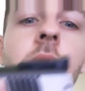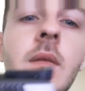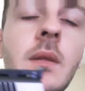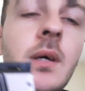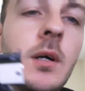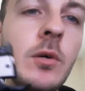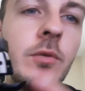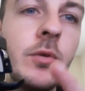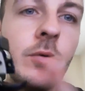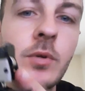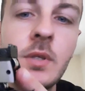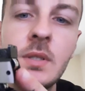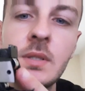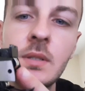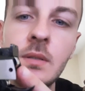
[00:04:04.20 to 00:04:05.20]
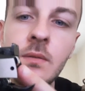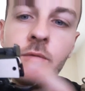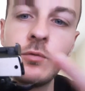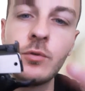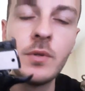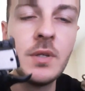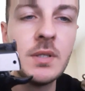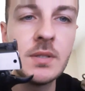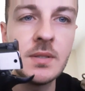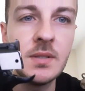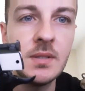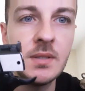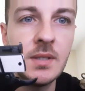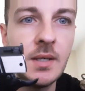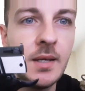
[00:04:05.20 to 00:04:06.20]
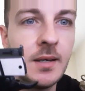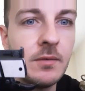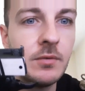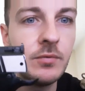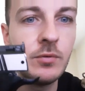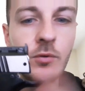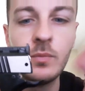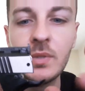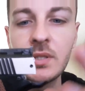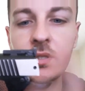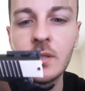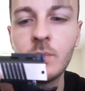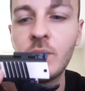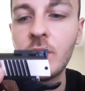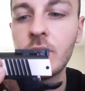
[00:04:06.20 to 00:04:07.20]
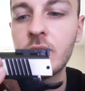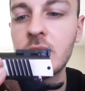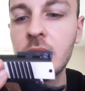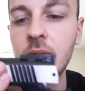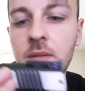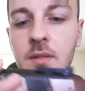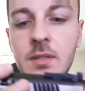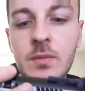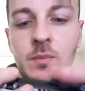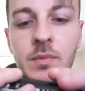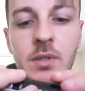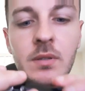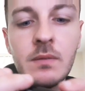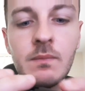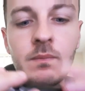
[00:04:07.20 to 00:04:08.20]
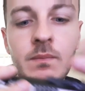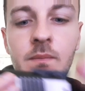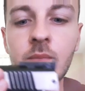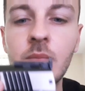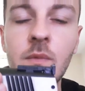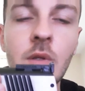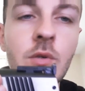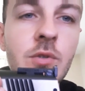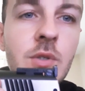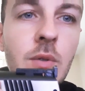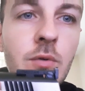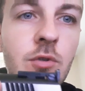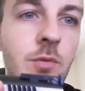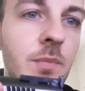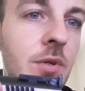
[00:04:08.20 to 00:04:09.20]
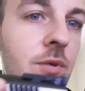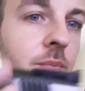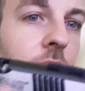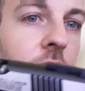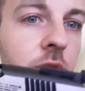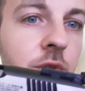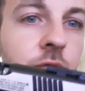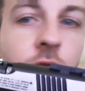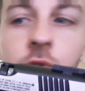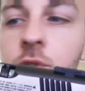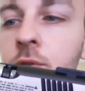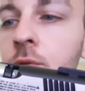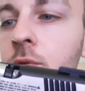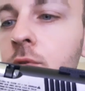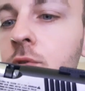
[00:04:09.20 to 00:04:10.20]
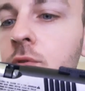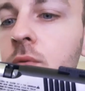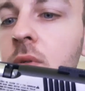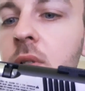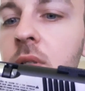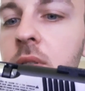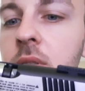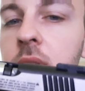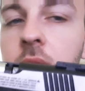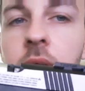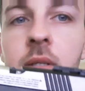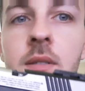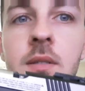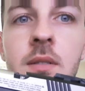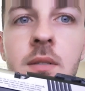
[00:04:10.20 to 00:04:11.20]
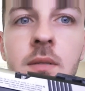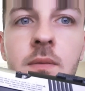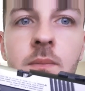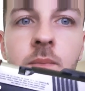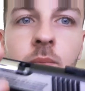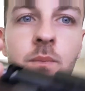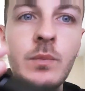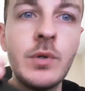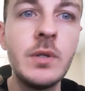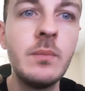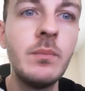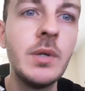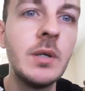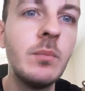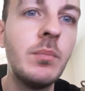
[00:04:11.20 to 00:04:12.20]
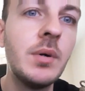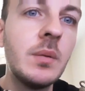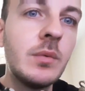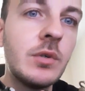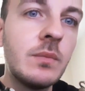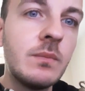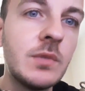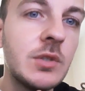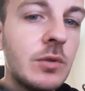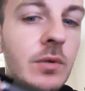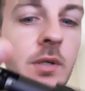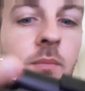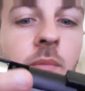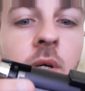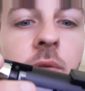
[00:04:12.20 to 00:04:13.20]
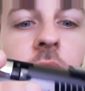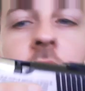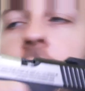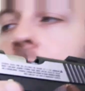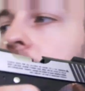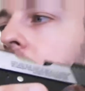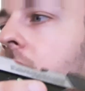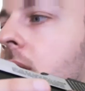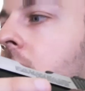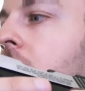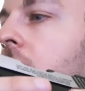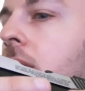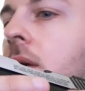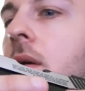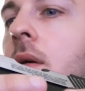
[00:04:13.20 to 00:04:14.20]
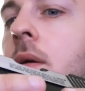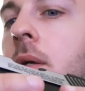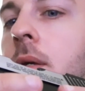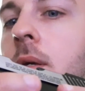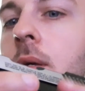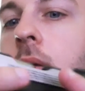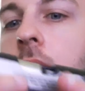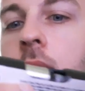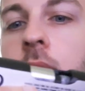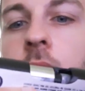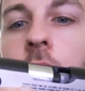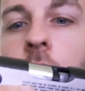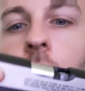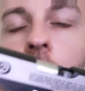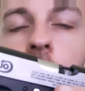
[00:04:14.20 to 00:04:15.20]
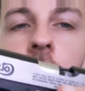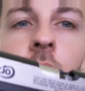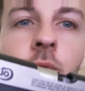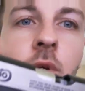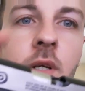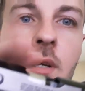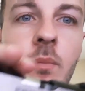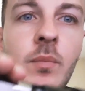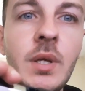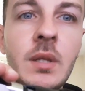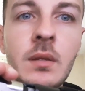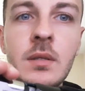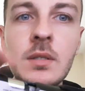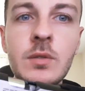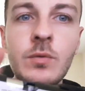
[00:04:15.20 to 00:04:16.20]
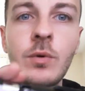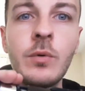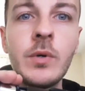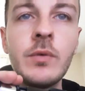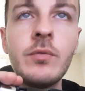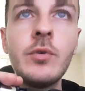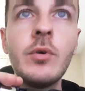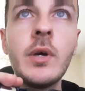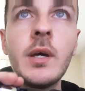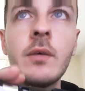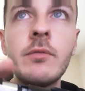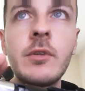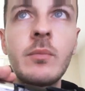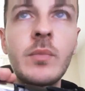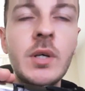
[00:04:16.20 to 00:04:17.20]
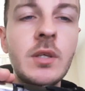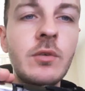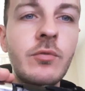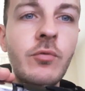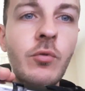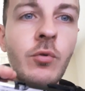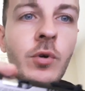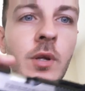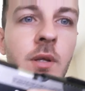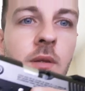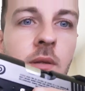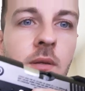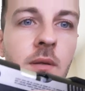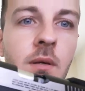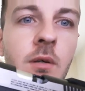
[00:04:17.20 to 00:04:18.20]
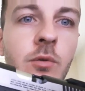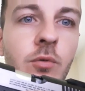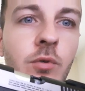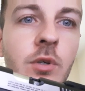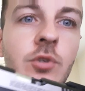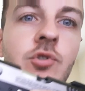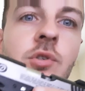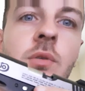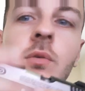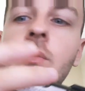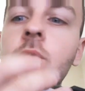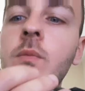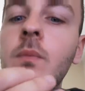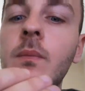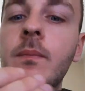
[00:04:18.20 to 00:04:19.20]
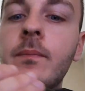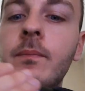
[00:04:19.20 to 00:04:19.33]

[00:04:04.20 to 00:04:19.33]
Now, the reason for this is I have a few missing parts in this, but there's no spare parts for CO2 guns. That's a pretty big bummer. Sorry about that. Now, what I recommend this, well, if you have the money for it, an original.